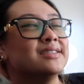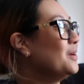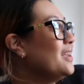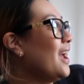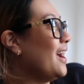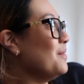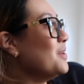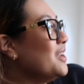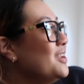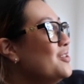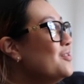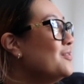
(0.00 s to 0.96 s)
But yeah, I'm
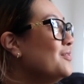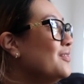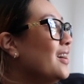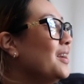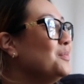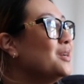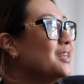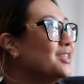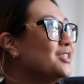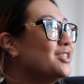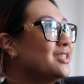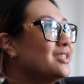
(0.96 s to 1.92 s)
like, you know, I'm
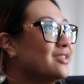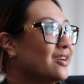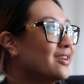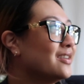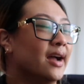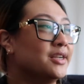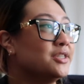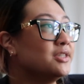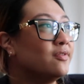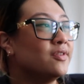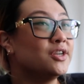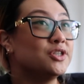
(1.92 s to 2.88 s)
gonna just start. I
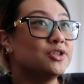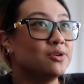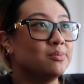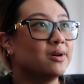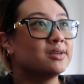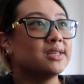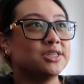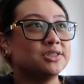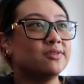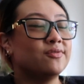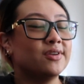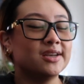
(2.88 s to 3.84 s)
just finished two books. I
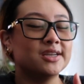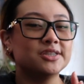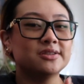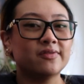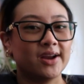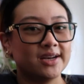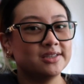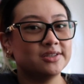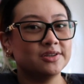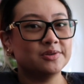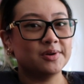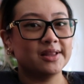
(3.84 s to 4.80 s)
just finished Finding
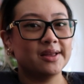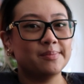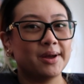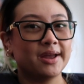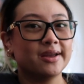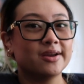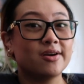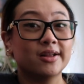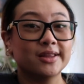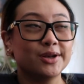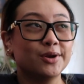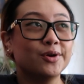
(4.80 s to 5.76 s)
Cinderella by
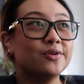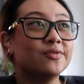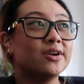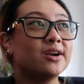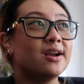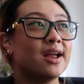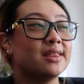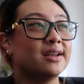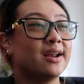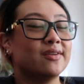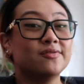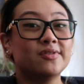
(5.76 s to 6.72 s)
Colleen Hoover, and
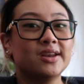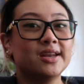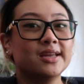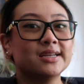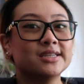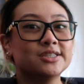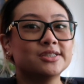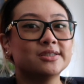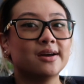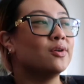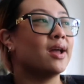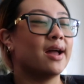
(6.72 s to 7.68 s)
then I
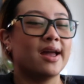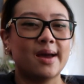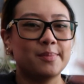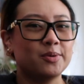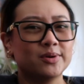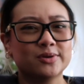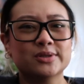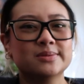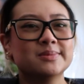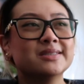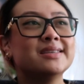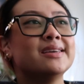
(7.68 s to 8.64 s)
finished, oh yeah, It Happened on
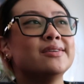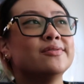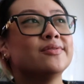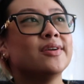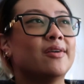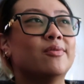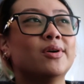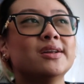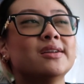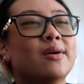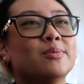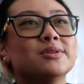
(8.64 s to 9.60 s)
Christmas Eve. I
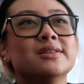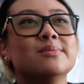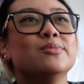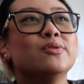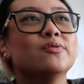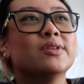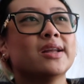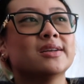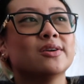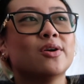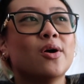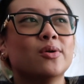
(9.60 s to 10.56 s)
was in the mood for like
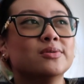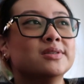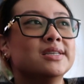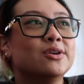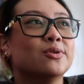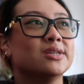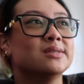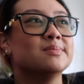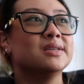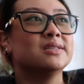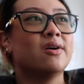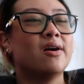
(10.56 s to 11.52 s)
a cozy
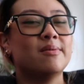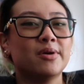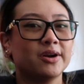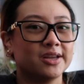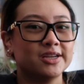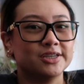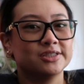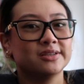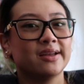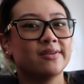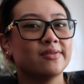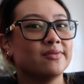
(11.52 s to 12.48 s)
Christmas Hallmark-ish
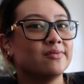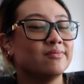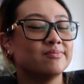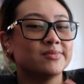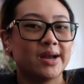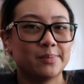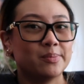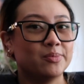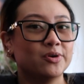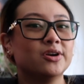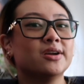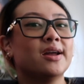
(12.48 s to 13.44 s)
like type of
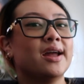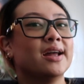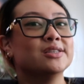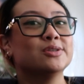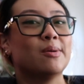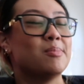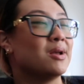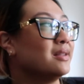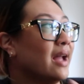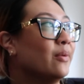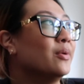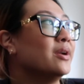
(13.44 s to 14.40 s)
book, and so I
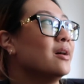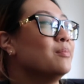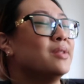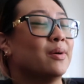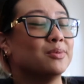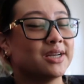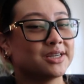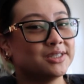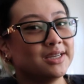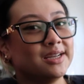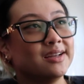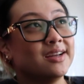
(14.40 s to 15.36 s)
picked that one up. That was
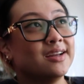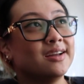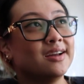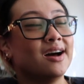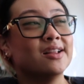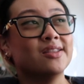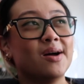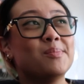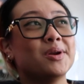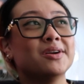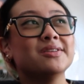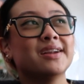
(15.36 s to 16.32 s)
actually a
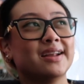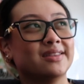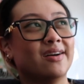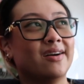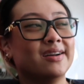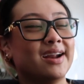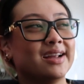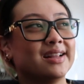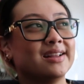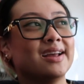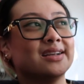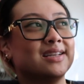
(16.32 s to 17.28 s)
lot better than I thought. I
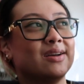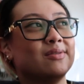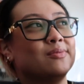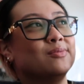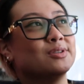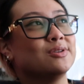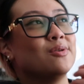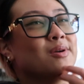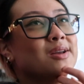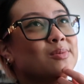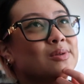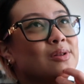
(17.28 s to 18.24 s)
guess I was
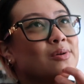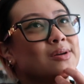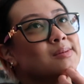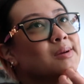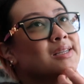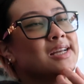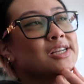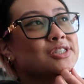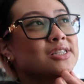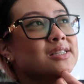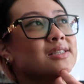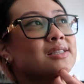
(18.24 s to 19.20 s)
going in with low
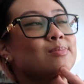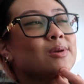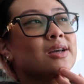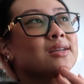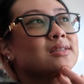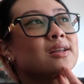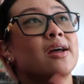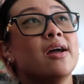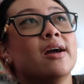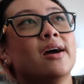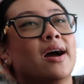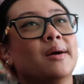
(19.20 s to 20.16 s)
expectations, because
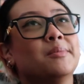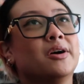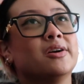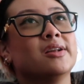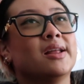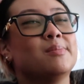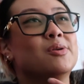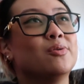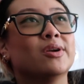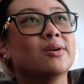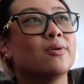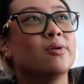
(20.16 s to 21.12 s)
I'm not gonna like be
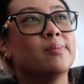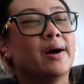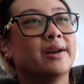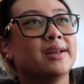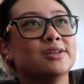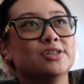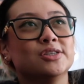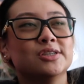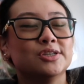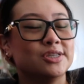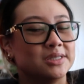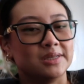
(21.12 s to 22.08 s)
critical about it. It's just
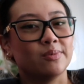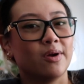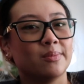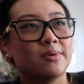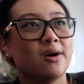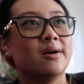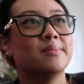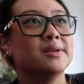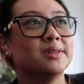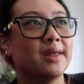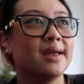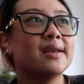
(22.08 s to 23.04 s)
a cheesy rom-com
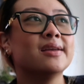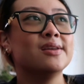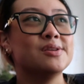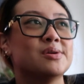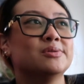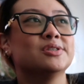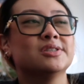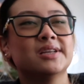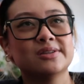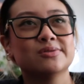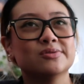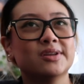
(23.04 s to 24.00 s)
and like, you know, just
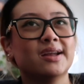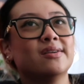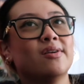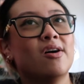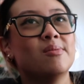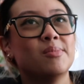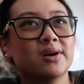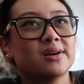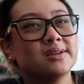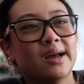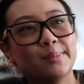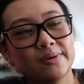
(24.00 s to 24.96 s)
like those like
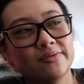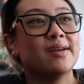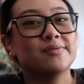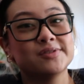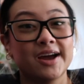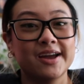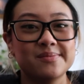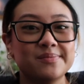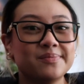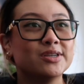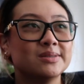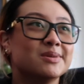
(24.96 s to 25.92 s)
Hallmark type of Lifetime
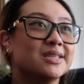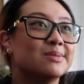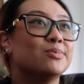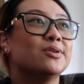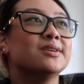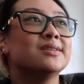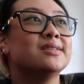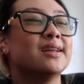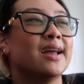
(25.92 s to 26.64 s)
Christmas books.